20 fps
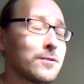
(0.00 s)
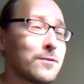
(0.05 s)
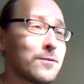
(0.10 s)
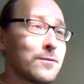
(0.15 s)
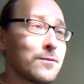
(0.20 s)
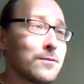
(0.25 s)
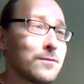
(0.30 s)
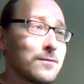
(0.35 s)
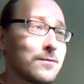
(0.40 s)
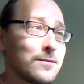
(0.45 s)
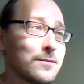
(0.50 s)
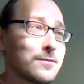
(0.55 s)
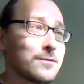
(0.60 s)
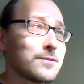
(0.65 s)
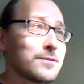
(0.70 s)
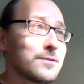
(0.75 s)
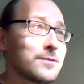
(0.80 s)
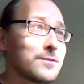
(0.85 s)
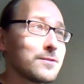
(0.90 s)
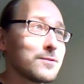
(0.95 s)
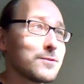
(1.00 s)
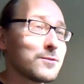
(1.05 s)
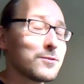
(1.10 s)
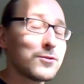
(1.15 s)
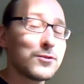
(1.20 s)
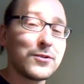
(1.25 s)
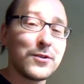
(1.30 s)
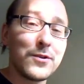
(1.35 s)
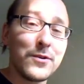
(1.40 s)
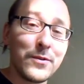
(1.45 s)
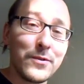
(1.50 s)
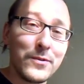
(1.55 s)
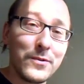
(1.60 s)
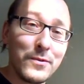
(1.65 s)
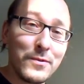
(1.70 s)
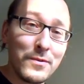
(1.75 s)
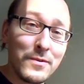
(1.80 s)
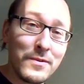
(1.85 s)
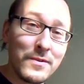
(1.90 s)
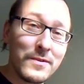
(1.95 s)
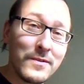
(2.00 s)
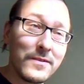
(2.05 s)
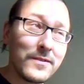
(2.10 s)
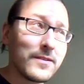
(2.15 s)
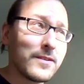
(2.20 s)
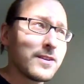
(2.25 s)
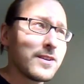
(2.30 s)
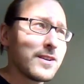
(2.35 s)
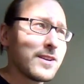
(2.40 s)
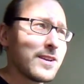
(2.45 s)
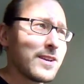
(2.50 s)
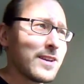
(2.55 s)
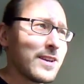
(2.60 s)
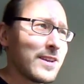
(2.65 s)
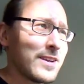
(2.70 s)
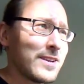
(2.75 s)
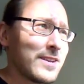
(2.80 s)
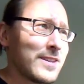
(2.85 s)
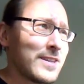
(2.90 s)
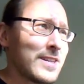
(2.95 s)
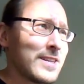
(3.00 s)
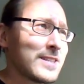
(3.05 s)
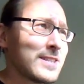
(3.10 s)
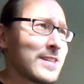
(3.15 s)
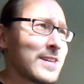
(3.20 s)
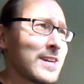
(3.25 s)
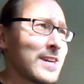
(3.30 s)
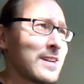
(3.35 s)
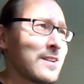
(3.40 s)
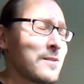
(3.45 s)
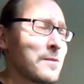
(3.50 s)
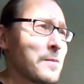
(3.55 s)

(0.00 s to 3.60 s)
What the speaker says: to show you in detail,